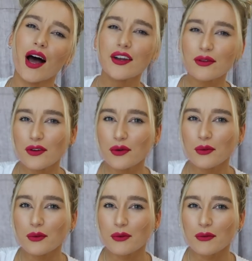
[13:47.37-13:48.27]
I don't
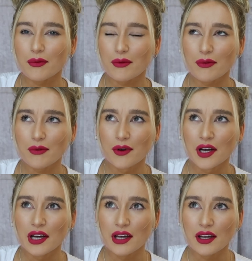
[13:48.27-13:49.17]
know
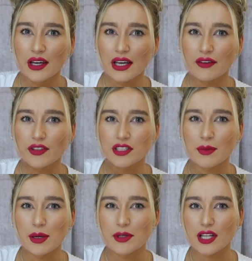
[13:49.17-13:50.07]
if it's
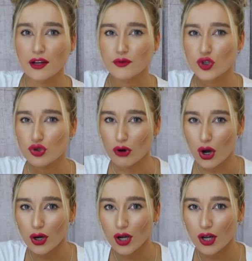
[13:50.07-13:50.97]
maybe that I've
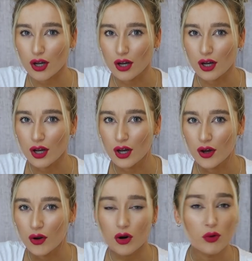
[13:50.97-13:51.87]
shrunk
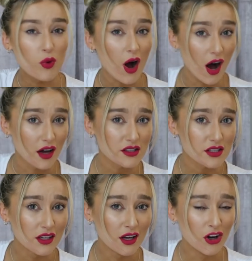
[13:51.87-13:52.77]
or
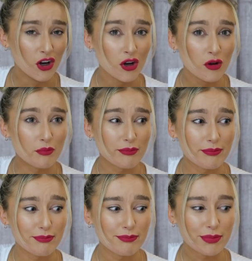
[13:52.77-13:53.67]
what,
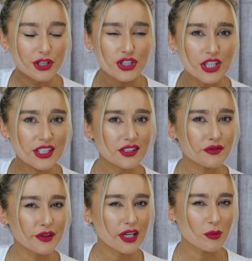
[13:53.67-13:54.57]
but the jeans are
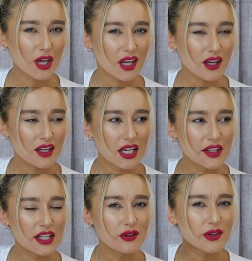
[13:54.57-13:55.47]
fitting me
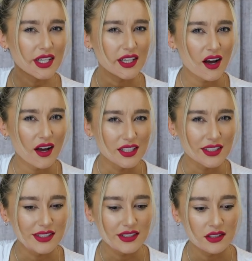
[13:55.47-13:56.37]
and they look really
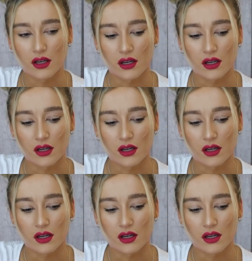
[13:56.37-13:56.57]
nice.